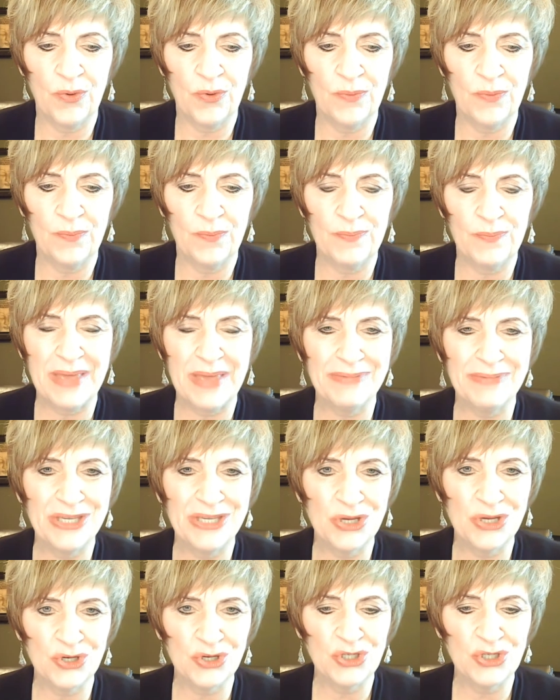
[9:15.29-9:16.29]
maybe
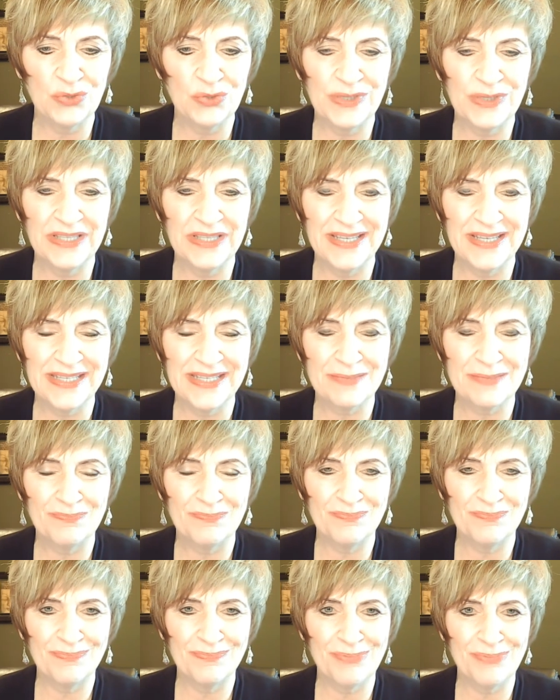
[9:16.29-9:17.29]
you're doing this
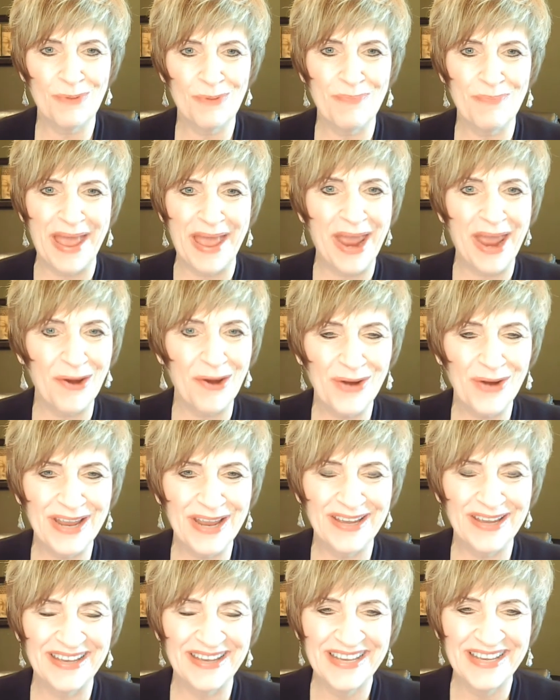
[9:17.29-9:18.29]

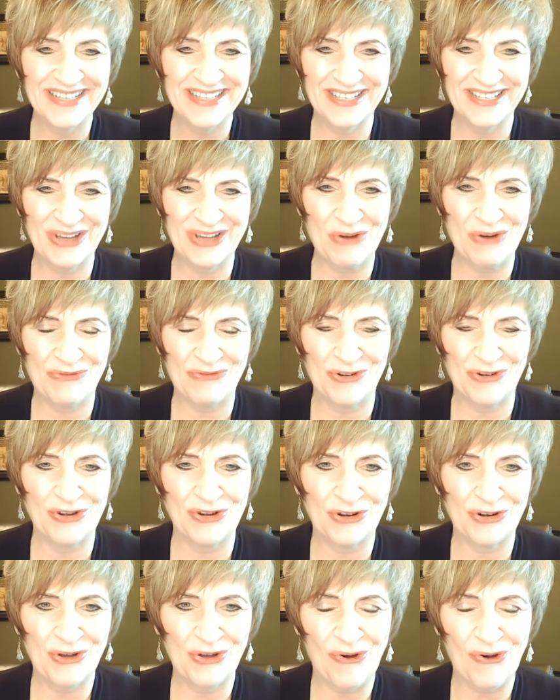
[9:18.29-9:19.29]
preparing to go for
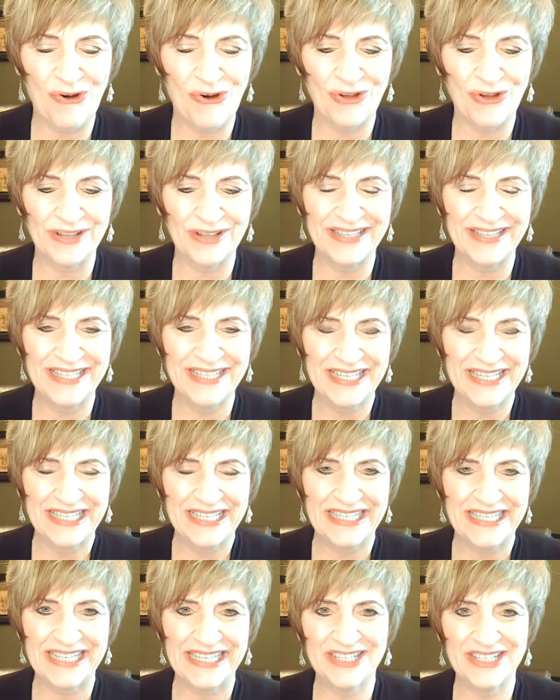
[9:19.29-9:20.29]
your goal,
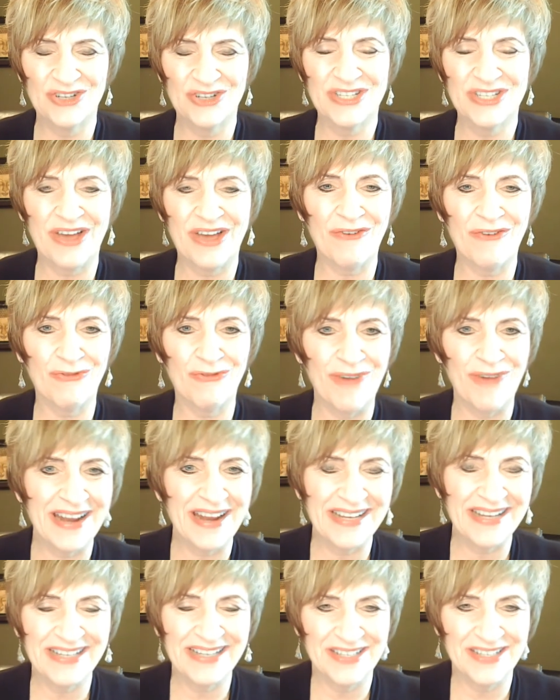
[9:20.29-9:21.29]
getting yourself
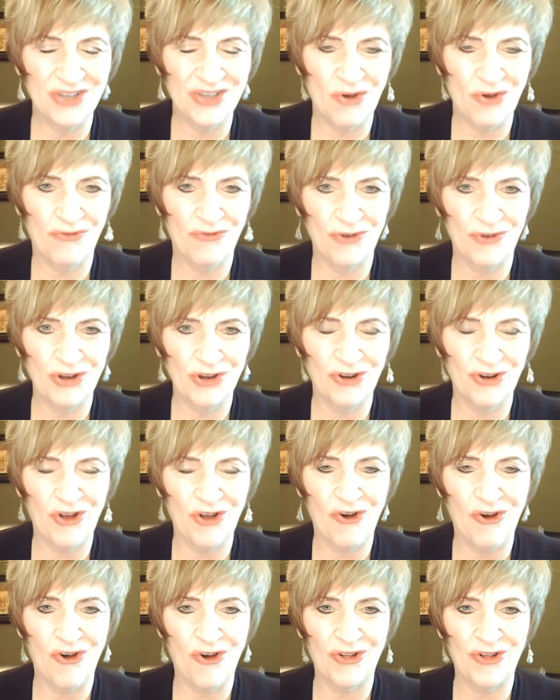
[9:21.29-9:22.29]
ready to go for your
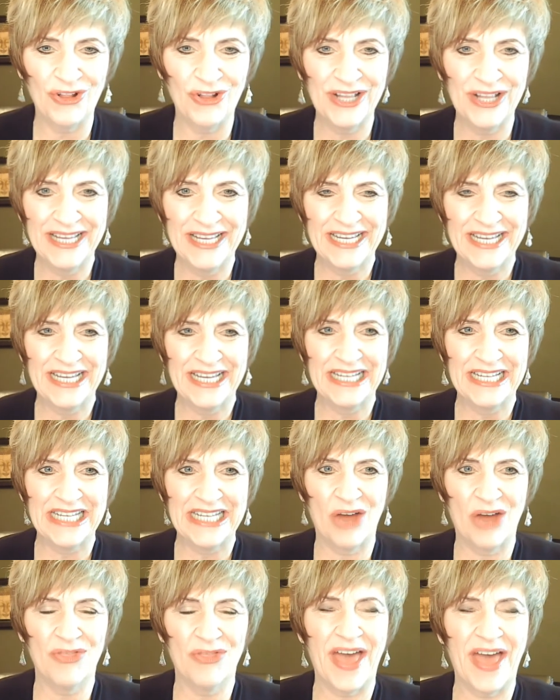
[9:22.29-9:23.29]
goal.
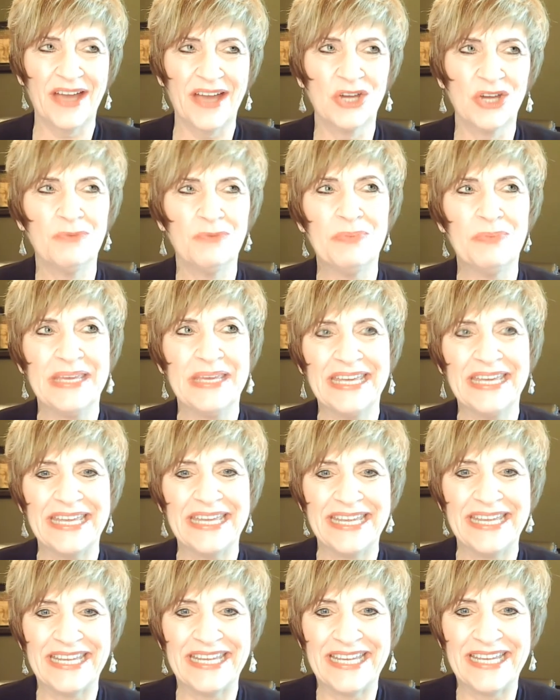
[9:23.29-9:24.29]
Now that could
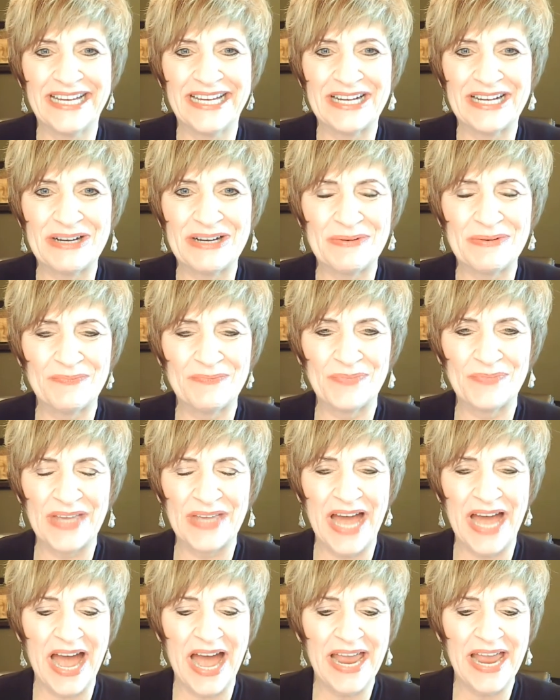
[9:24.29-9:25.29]
be,
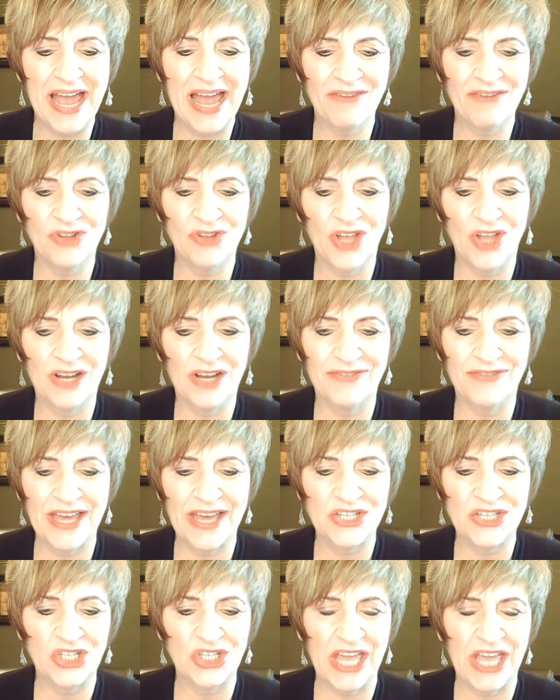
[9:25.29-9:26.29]
I have a lot of
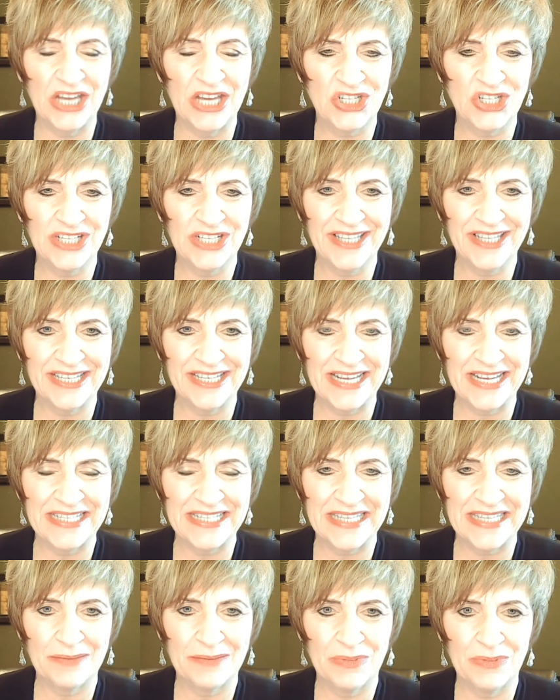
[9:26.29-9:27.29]
education, like I
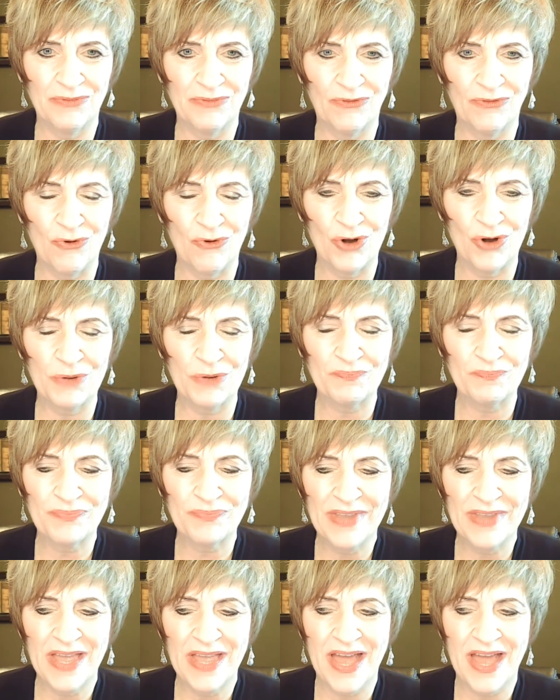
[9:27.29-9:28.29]
said before,
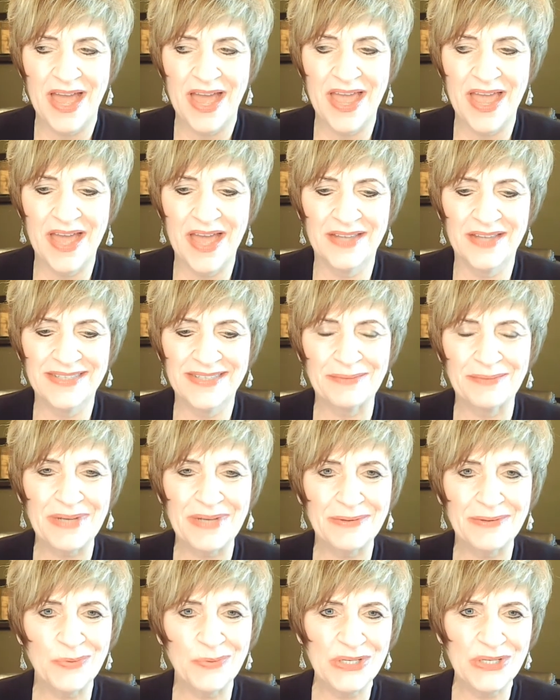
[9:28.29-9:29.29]
and
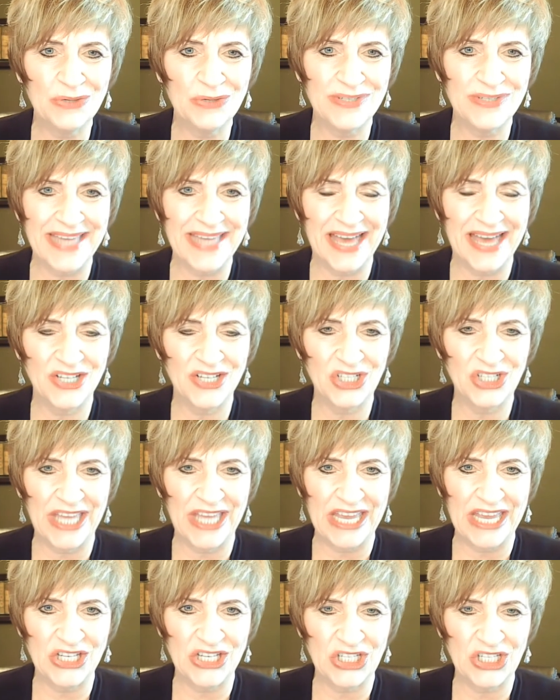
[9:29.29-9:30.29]
sometimes we use
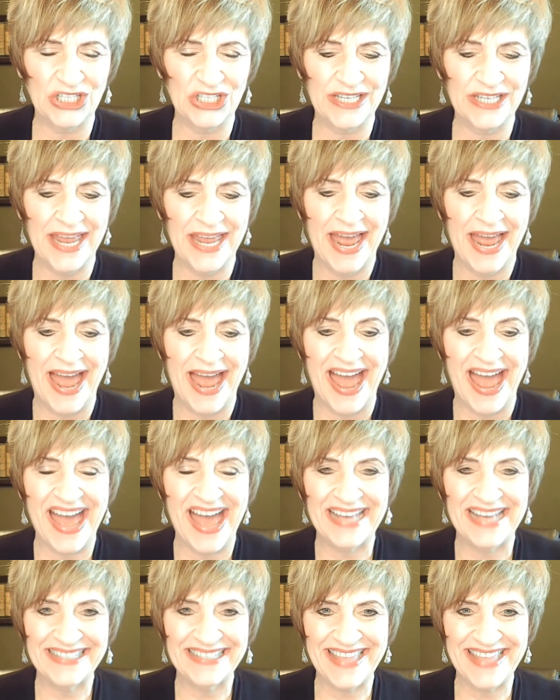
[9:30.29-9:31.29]
education
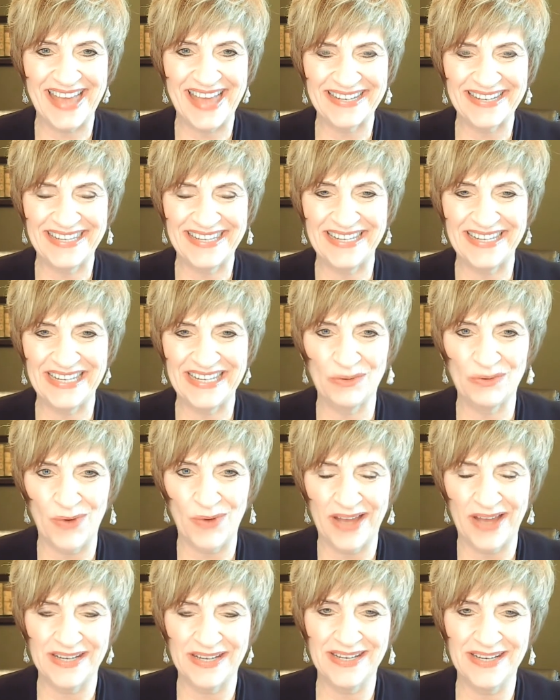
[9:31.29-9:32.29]
as that getting
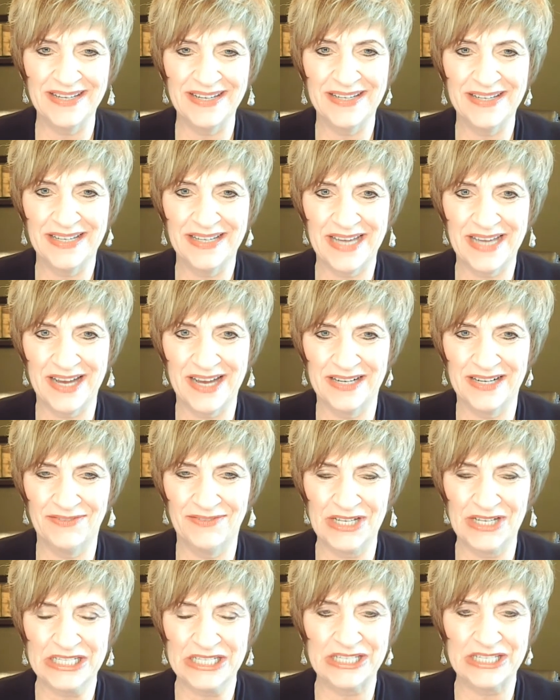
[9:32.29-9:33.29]
ready kind of
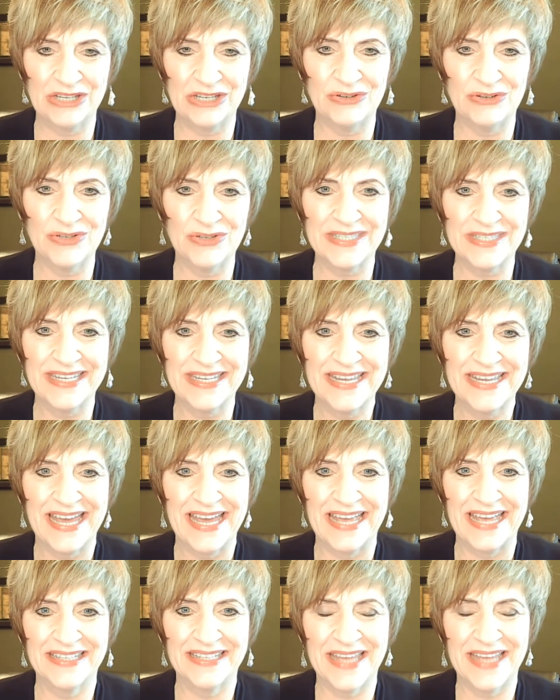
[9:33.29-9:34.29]
excuse.
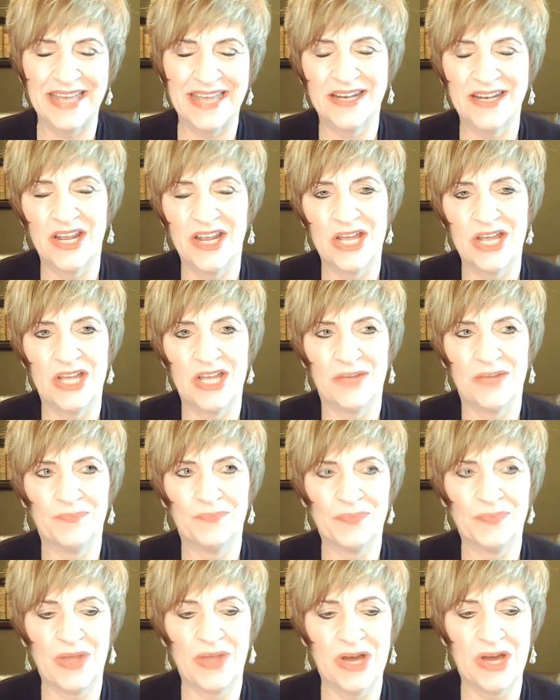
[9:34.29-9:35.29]
And
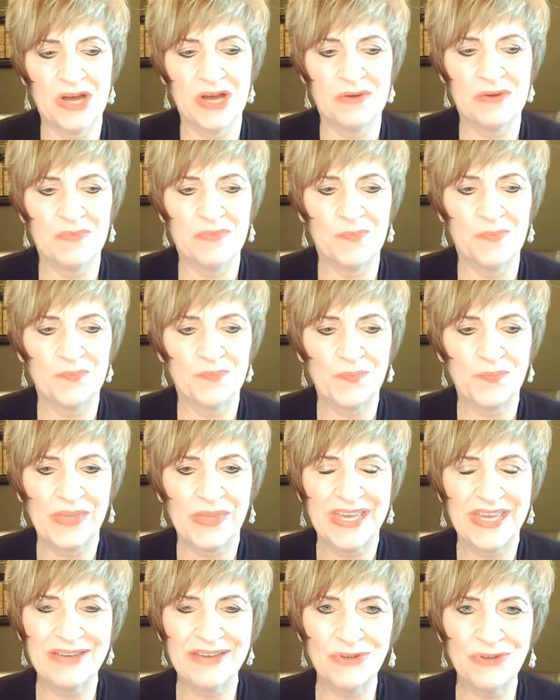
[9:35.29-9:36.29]

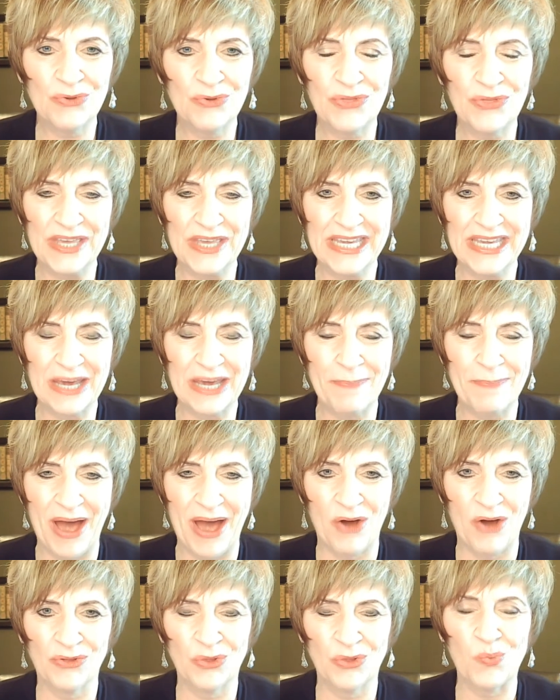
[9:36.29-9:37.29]
if you think
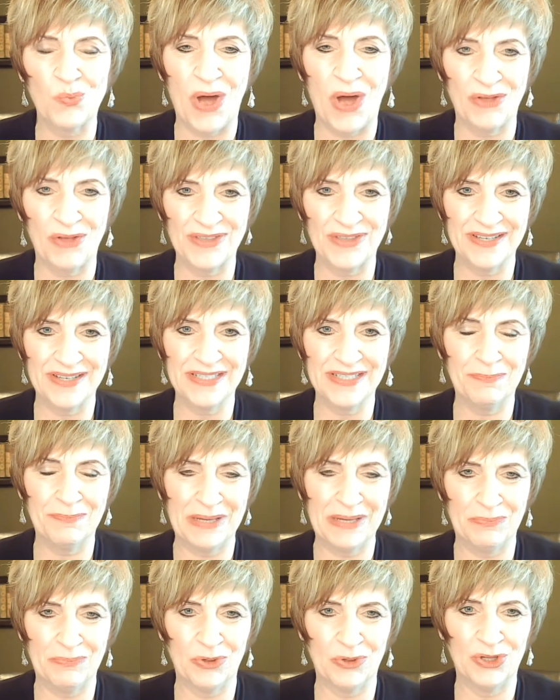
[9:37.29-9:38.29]
about the wealthiest
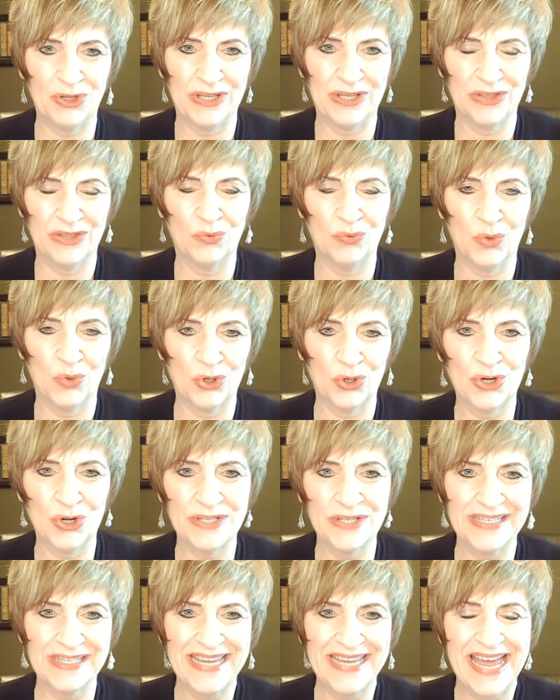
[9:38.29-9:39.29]
people in the
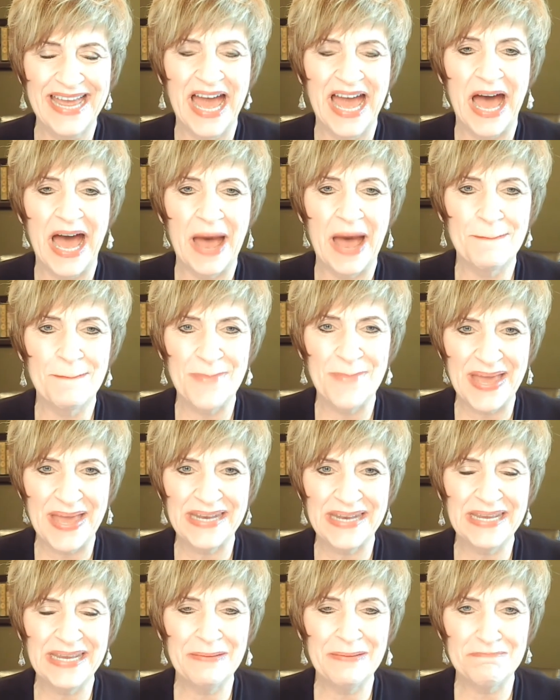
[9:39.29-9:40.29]
world,
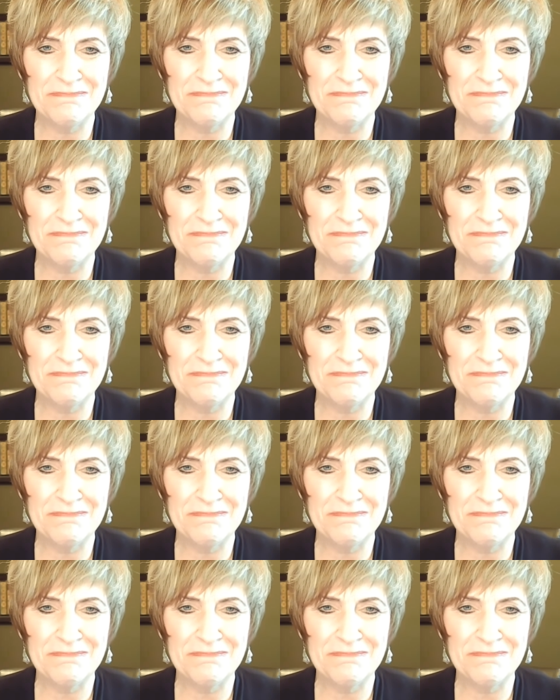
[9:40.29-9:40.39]
many